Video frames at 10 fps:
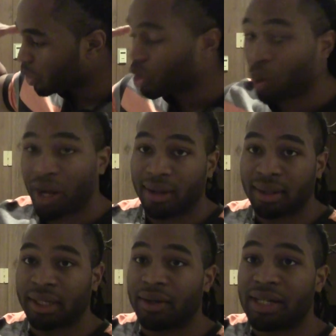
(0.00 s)
Go out
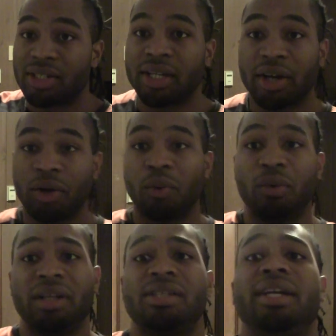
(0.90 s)
there and tear
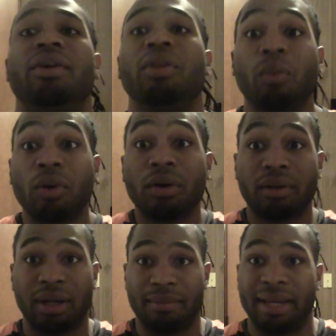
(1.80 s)
the world
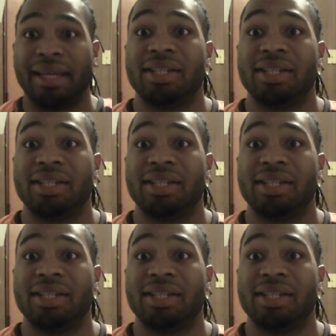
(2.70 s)
up, man.